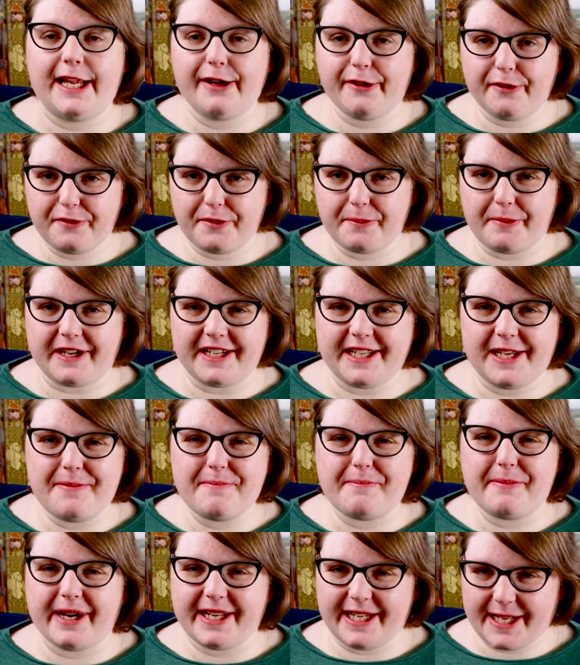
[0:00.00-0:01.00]
Hello
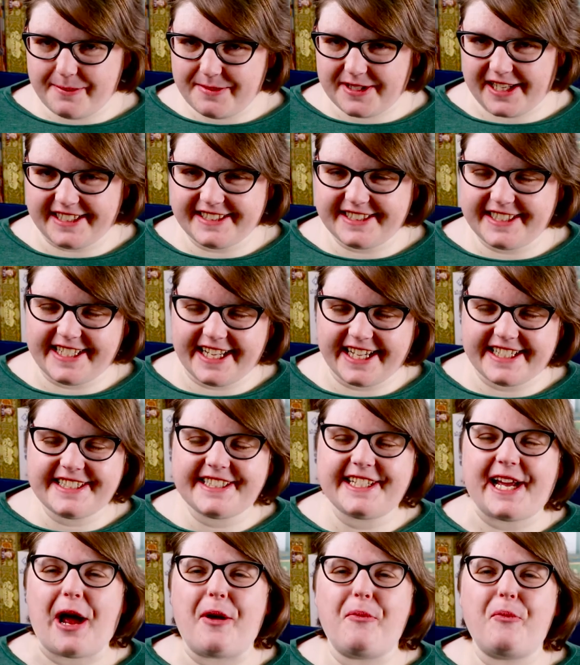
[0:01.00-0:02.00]
everybody, my name's
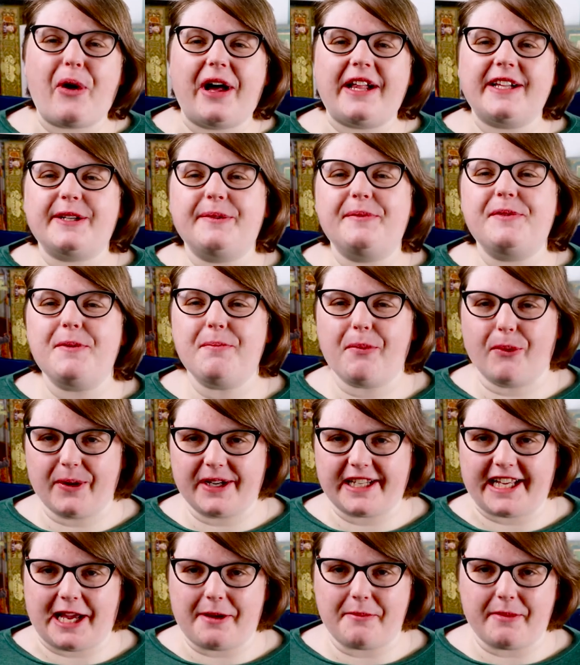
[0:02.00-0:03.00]
Antoinette and welcome to
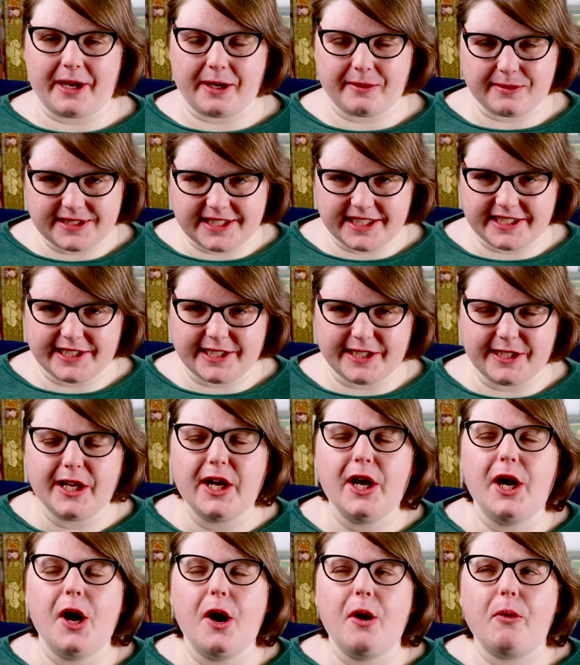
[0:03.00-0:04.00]
Board Game Inquisition
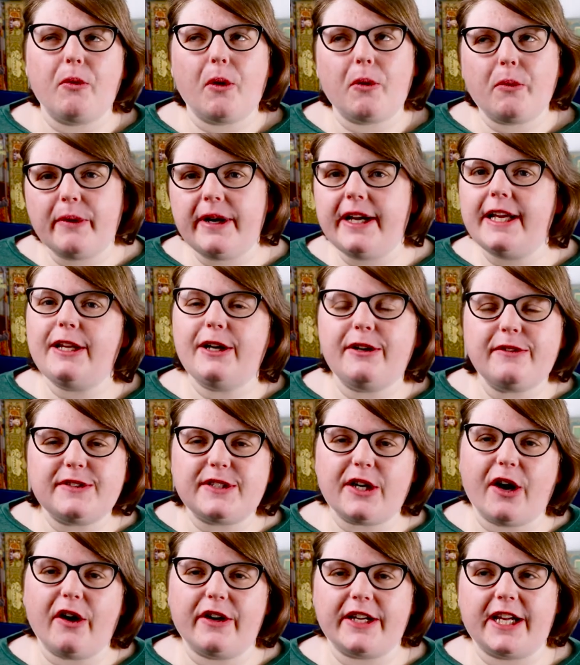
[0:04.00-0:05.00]
where we
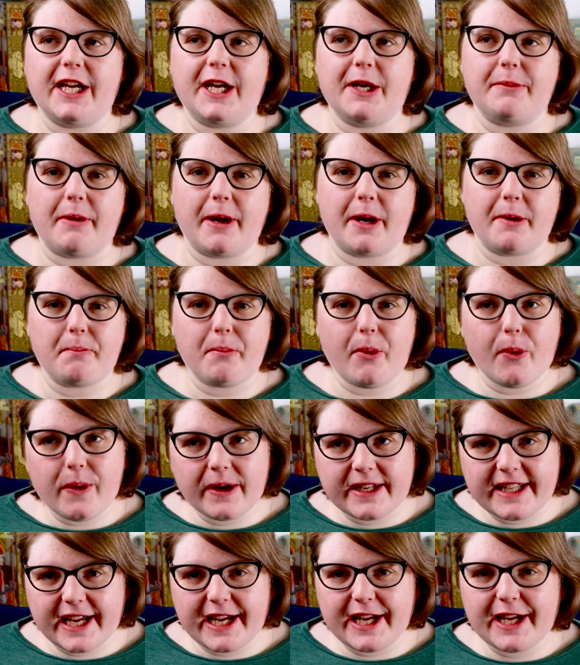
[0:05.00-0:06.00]
love talking about
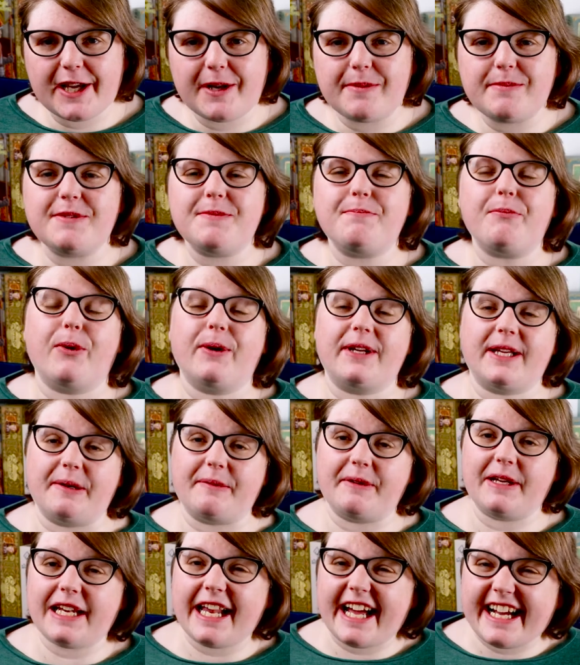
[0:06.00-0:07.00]
board games, board
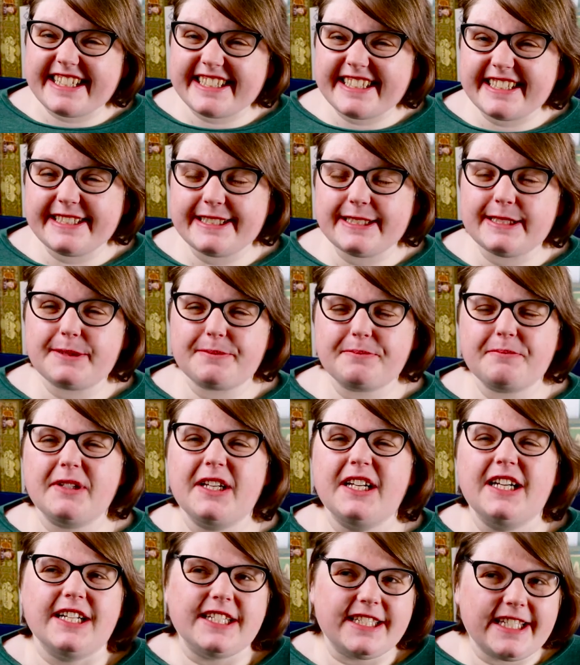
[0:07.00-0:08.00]
game collections,
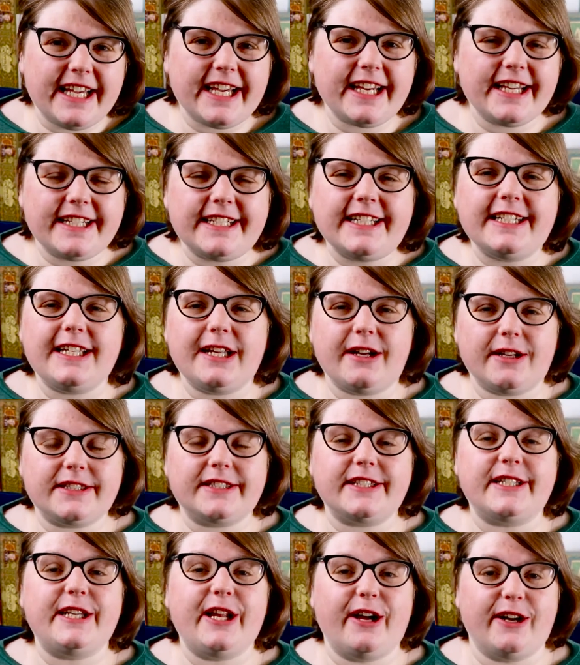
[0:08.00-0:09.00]
yeah yeah
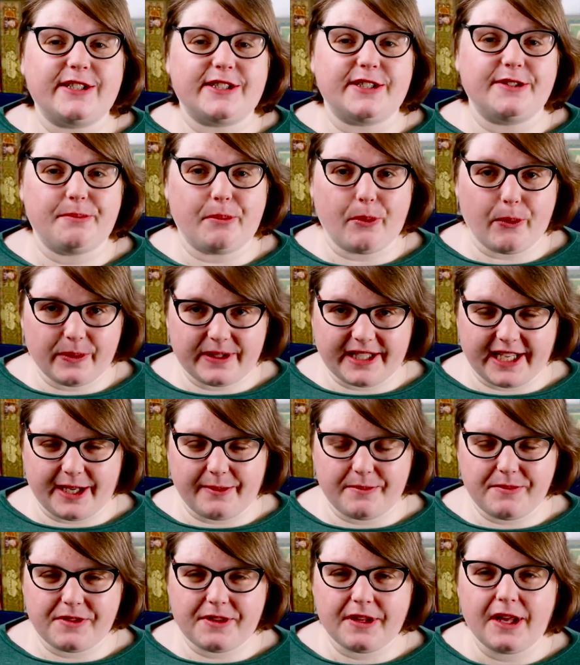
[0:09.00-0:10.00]
lots and lots of board
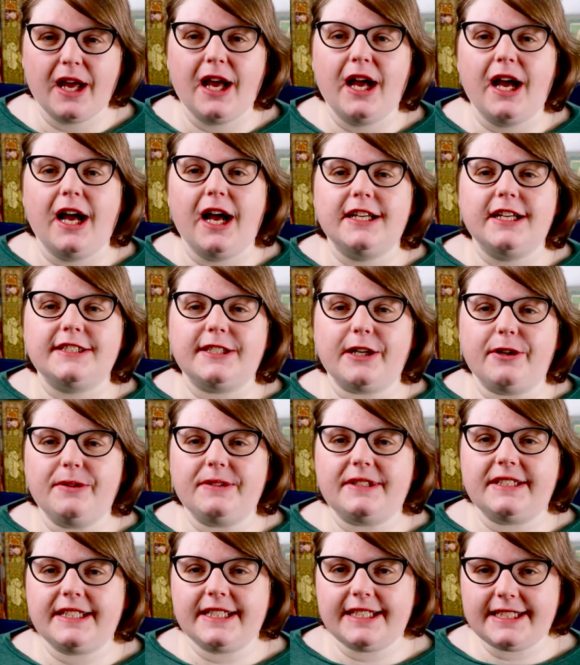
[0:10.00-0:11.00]
games.
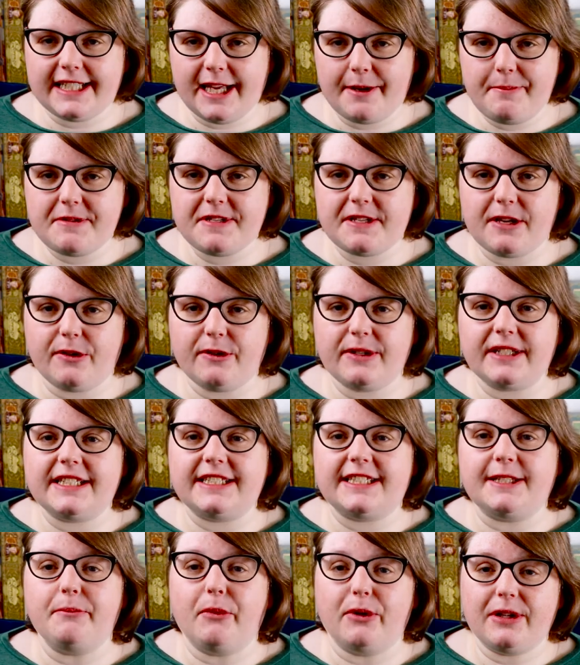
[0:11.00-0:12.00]
So this episode
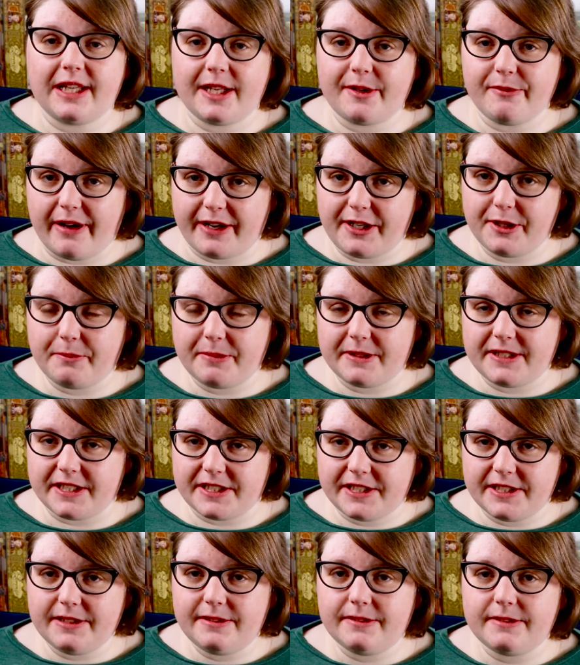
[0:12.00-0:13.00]
is the monthly roundup
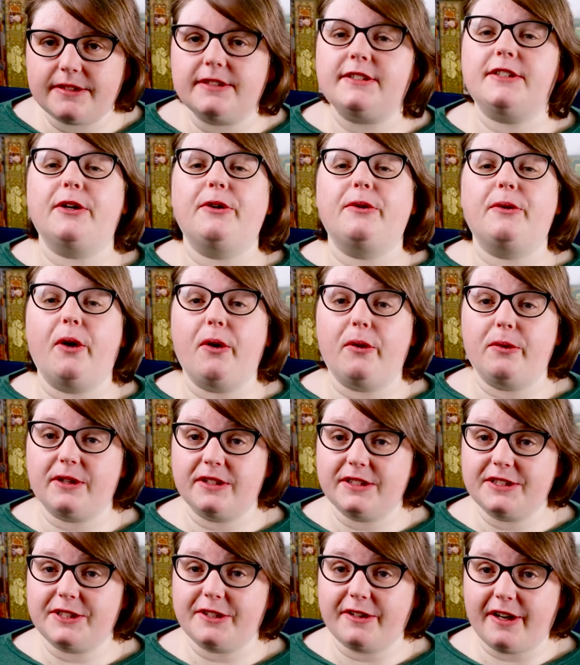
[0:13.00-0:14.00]
edition so
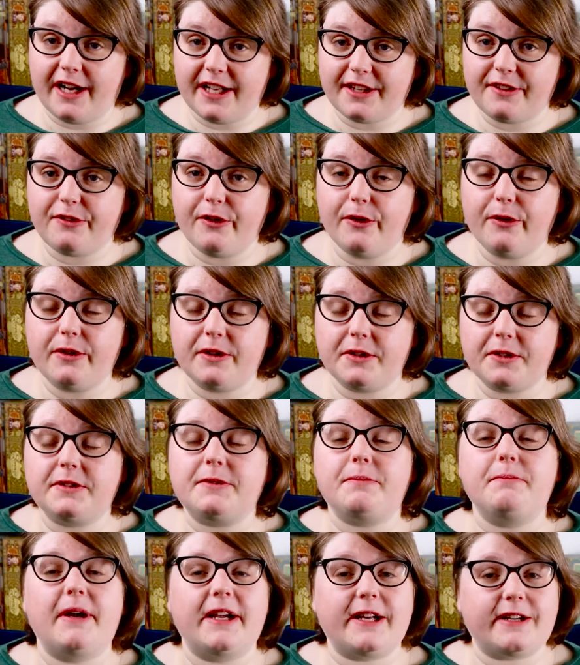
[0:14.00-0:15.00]
hold on to your hats
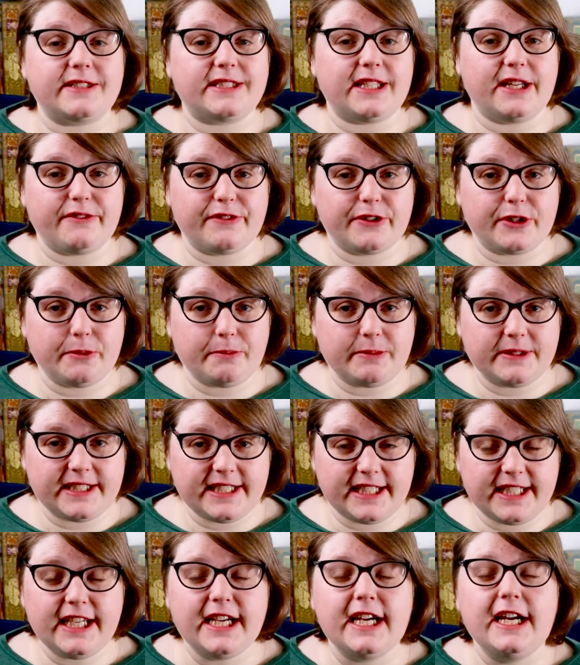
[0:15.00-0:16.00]
folks, make yourself a cup of
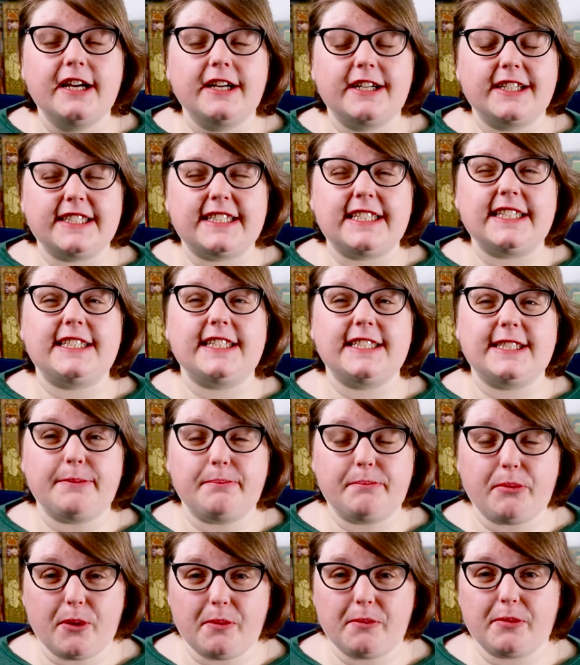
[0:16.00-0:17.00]
tea because this is a
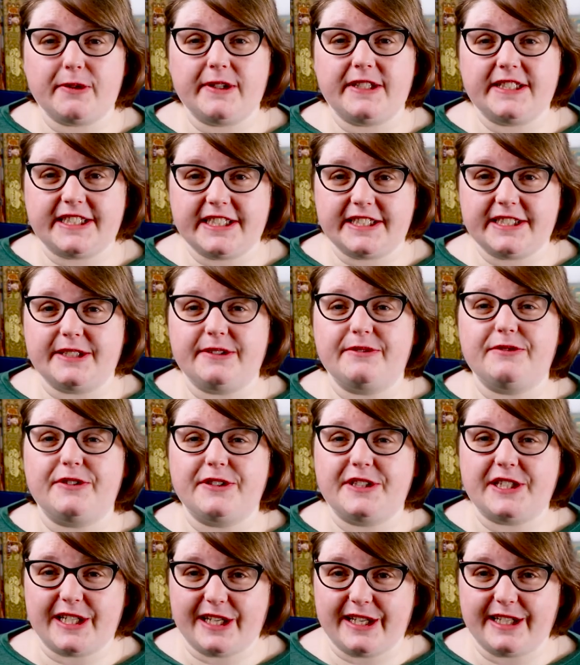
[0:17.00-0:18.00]
bumper edition
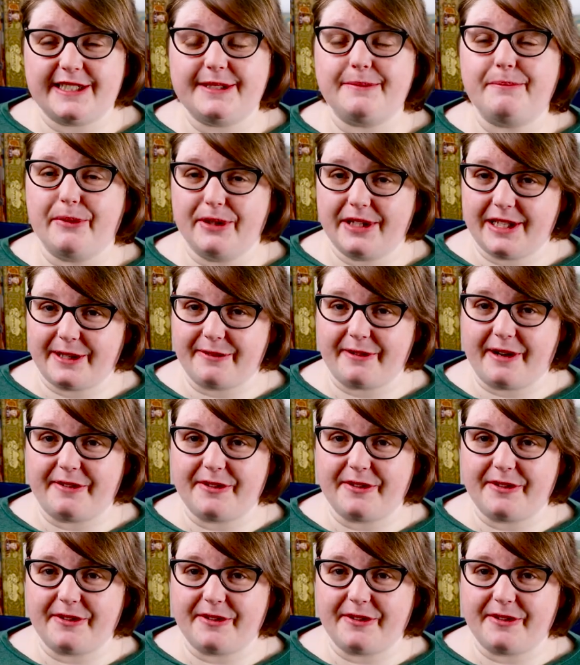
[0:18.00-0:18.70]
for July's monthly